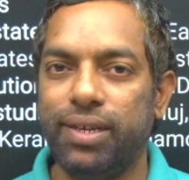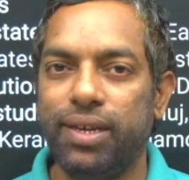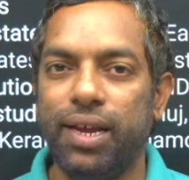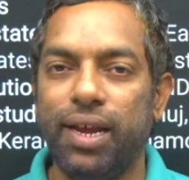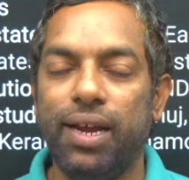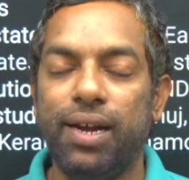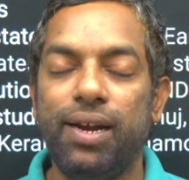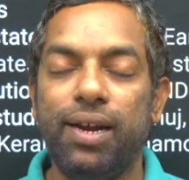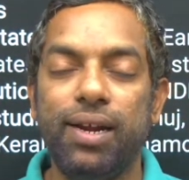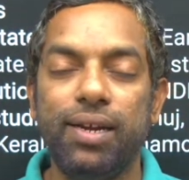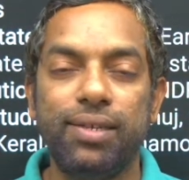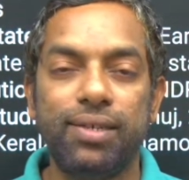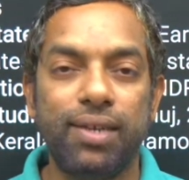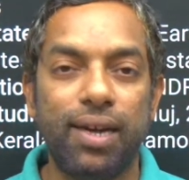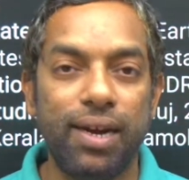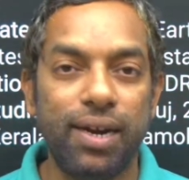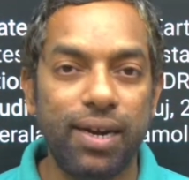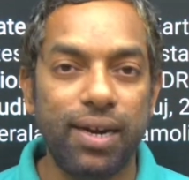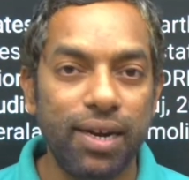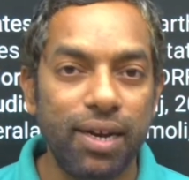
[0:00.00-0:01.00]
at least
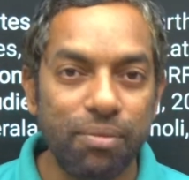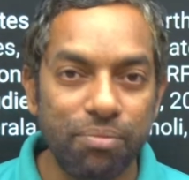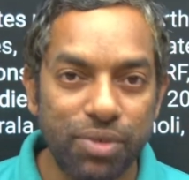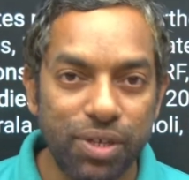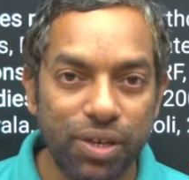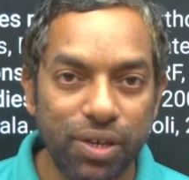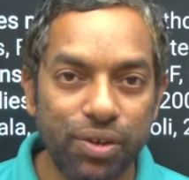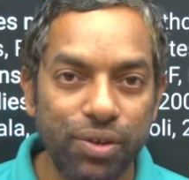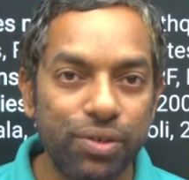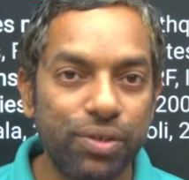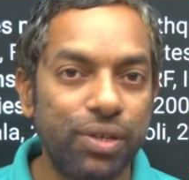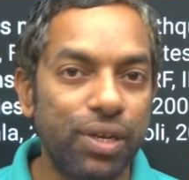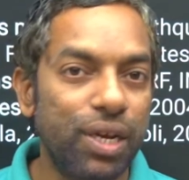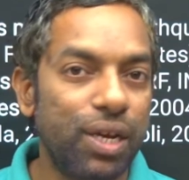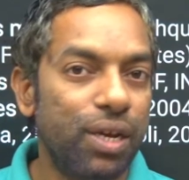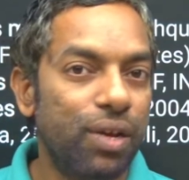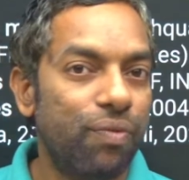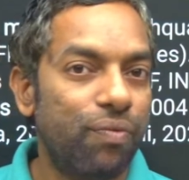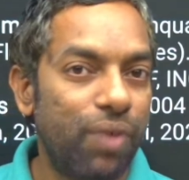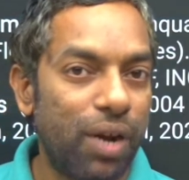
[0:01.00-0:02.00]
100 MCQs
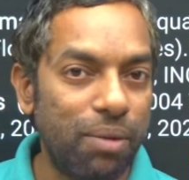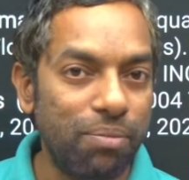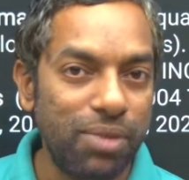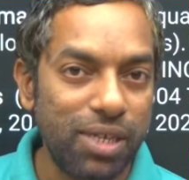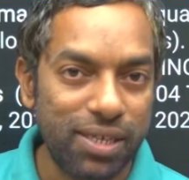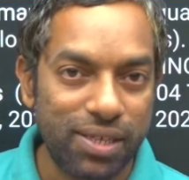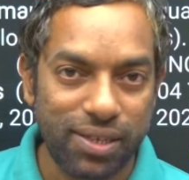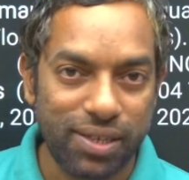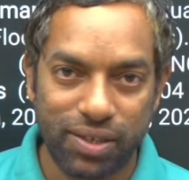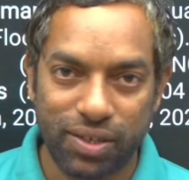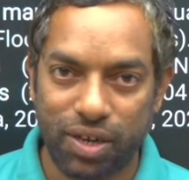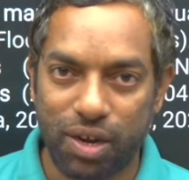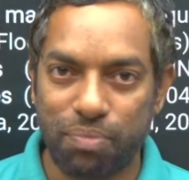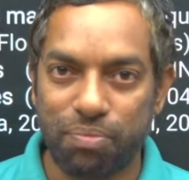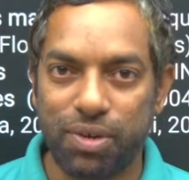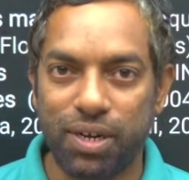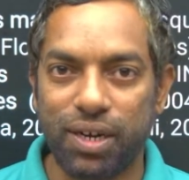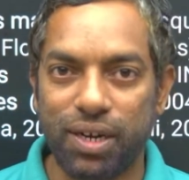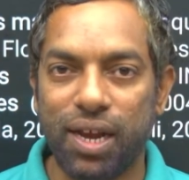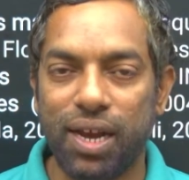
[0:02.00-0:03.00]
from this
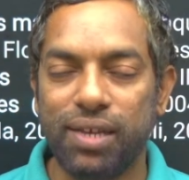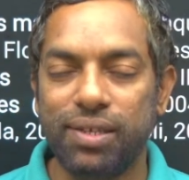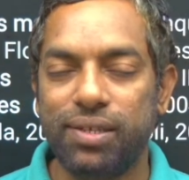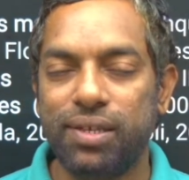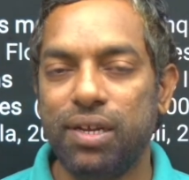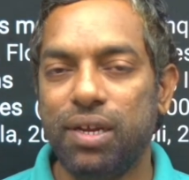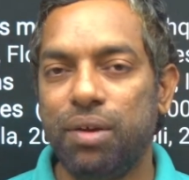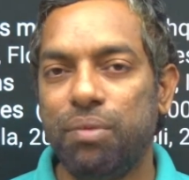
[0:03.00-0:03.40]
chapter, guys.